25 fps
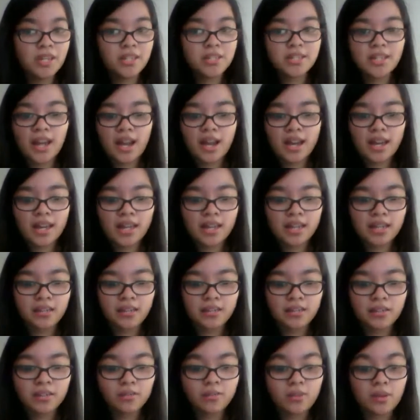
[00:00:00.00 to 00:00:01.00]

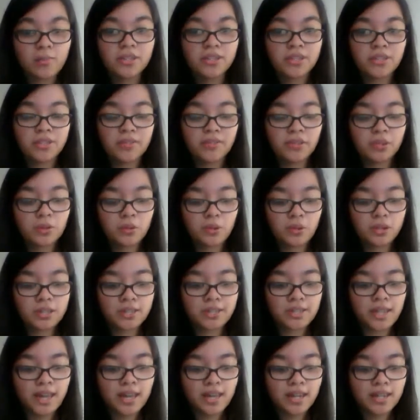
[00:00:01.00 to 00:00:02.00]
untying the ribbons of her
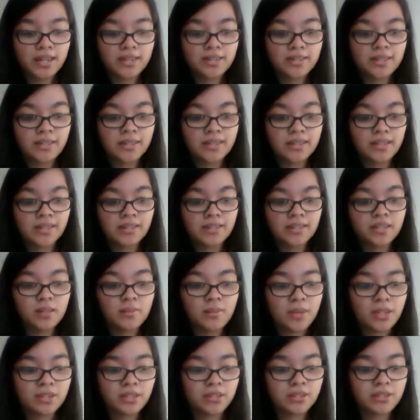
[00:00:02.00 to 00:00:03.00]
corset as Sundance
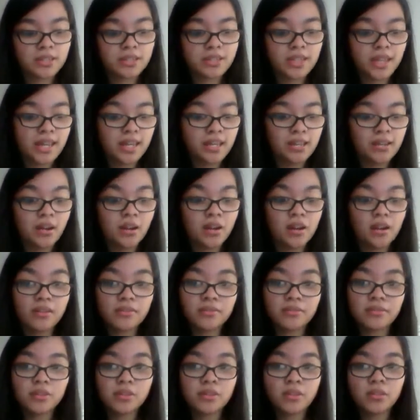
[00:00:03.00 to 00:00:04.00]
commands her to take it
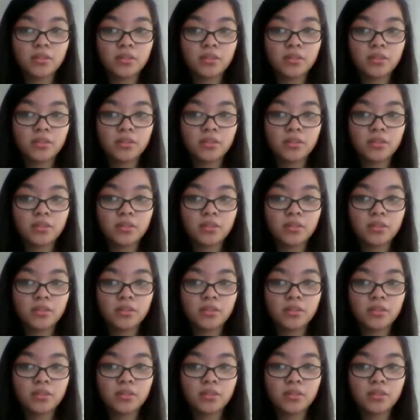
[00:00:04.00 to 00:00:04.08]
off,